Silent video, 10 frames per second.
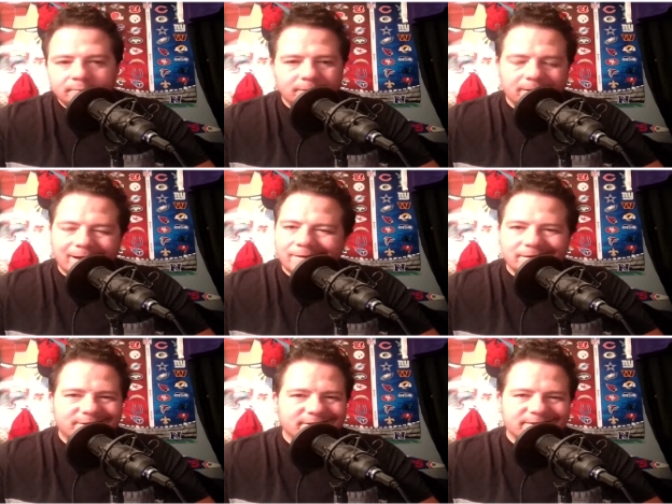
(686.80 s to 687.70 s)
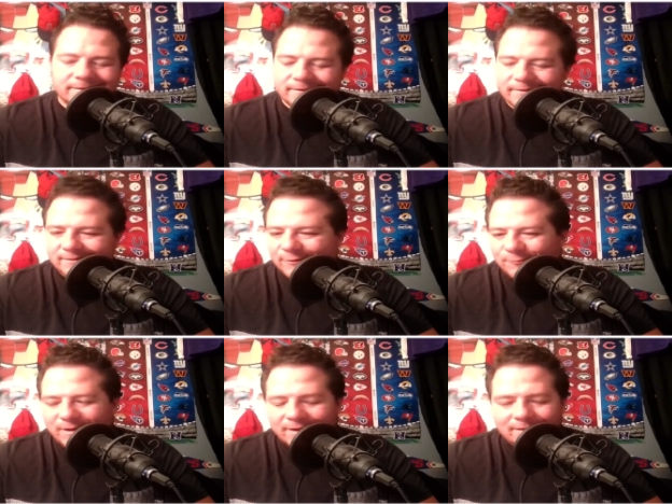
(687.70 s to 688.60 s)
but uh, it just uh, the
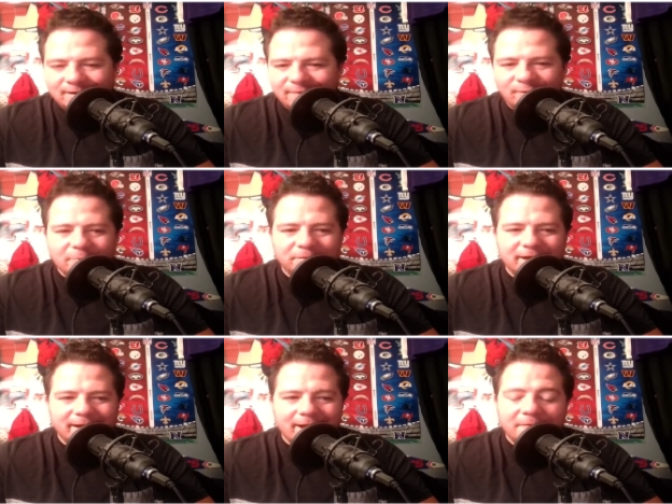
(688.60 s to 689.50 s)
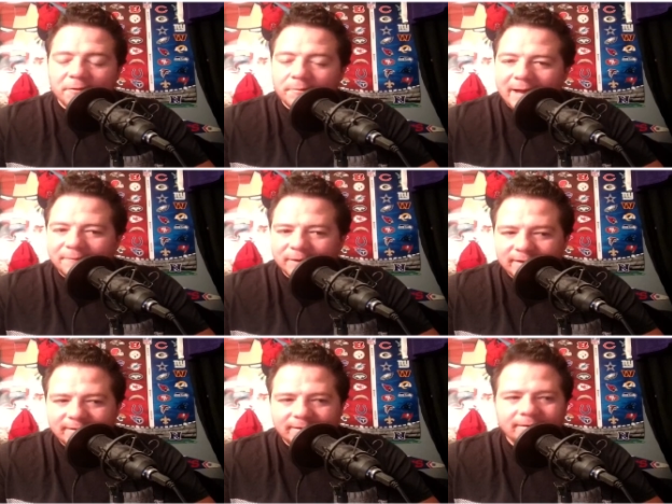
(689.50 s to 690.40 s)
way it kind of all planned out. I feel bad for
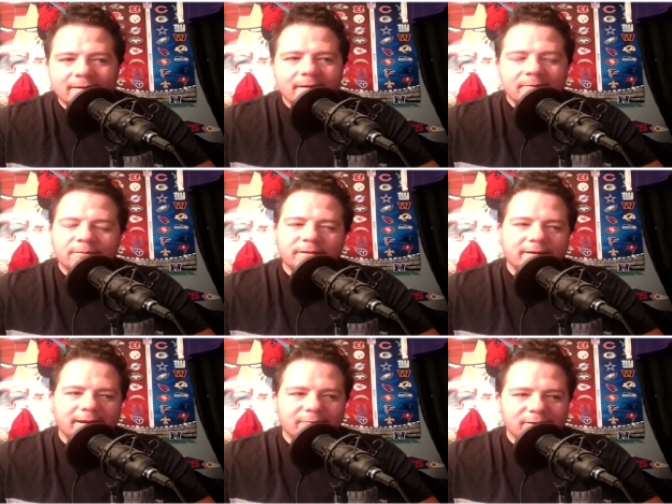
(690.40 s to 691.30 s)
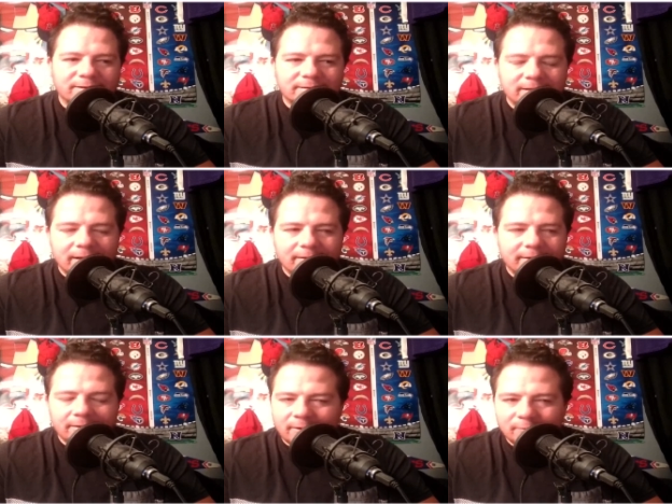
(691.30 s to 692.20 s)
Indi, but then again, once you know,
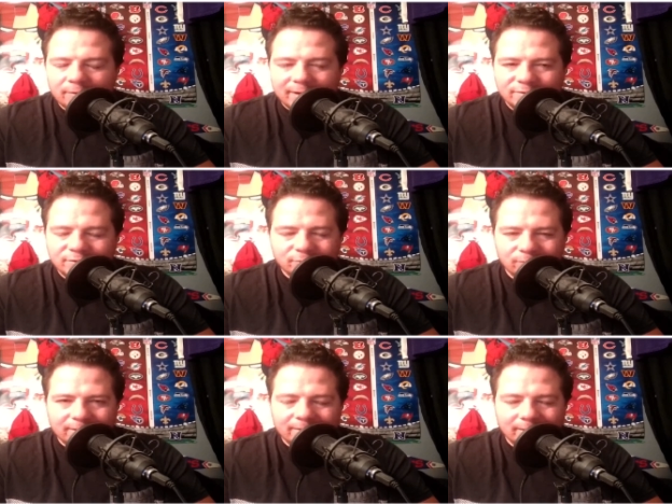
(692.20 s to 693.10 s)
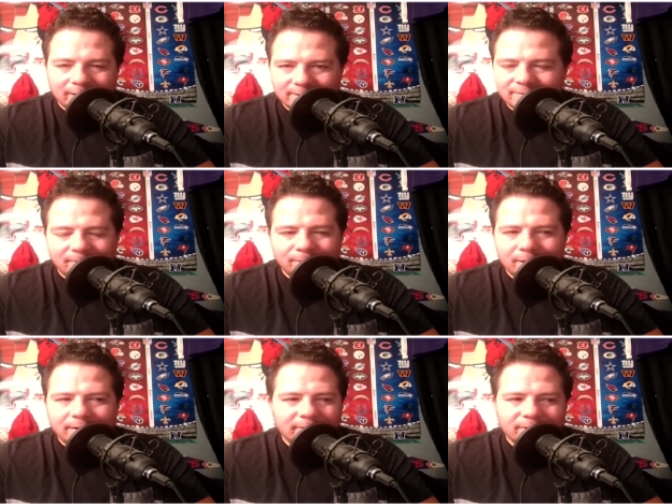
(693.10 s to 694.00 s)
Indi Hartwell has joined the list of
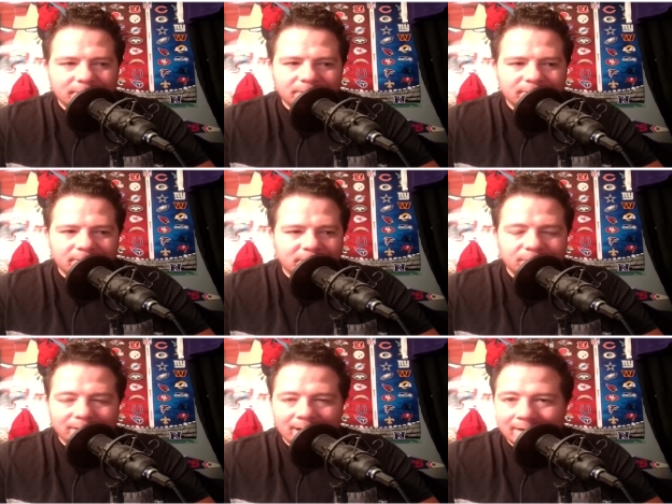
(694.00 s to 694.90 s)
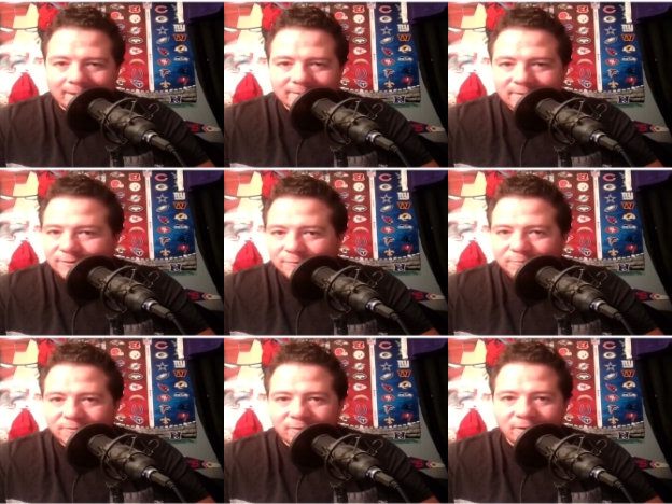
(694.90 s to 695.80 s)
many WWE NXT
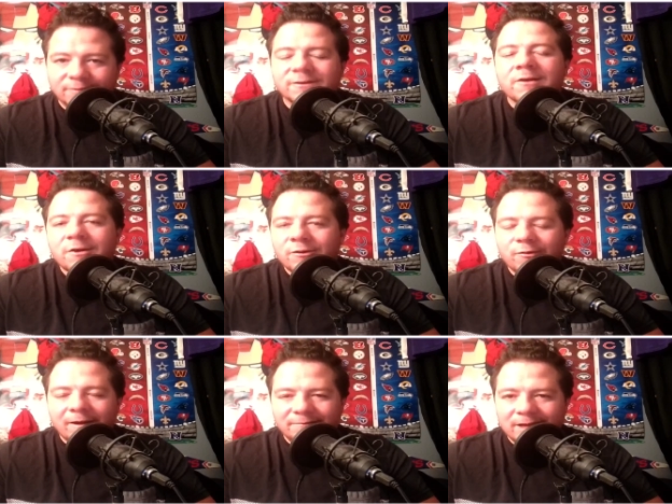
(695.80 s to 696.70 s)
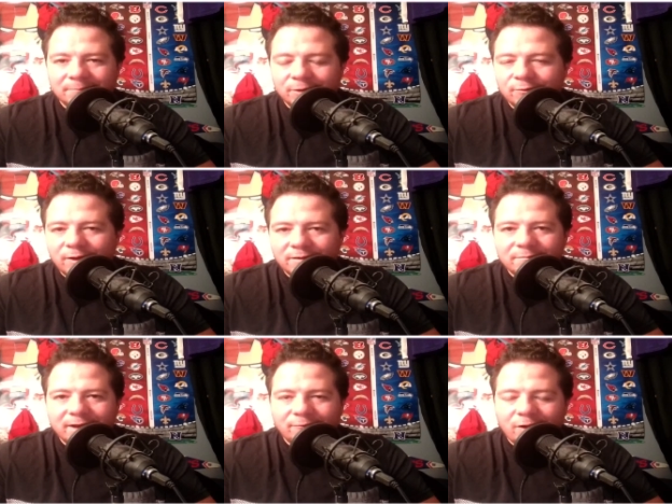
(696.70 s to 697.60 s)
superstars who have debuted on
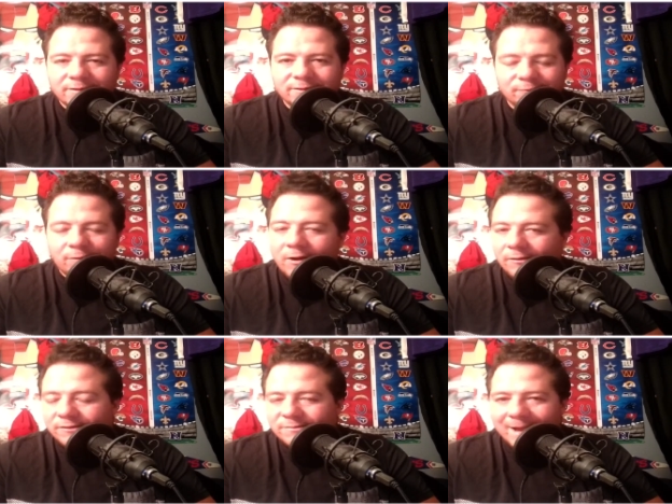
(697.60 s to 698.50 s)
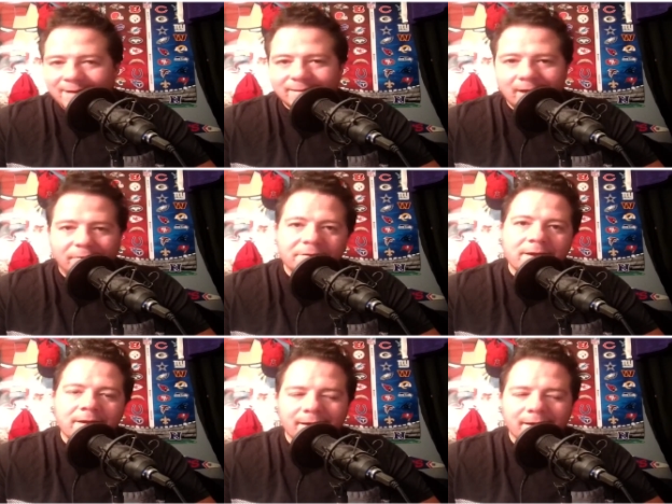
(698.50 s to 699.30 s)
the main roster, Raw or SmackDown,